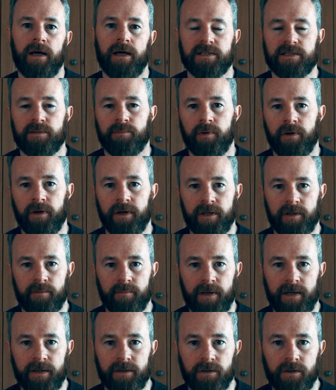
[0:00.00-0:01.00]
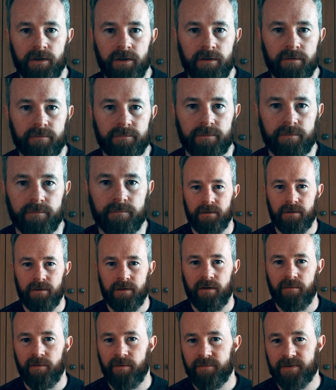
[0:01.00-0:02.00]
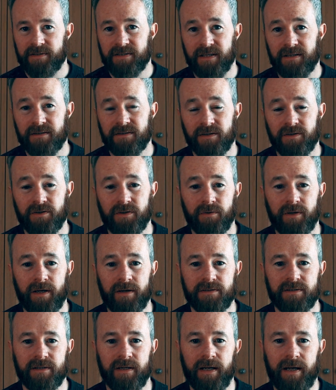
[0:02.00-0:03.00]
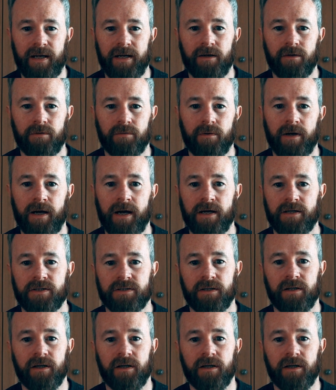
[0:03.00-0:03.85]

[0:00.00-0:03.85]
a supply and demand curve. However, since the 2008 crash,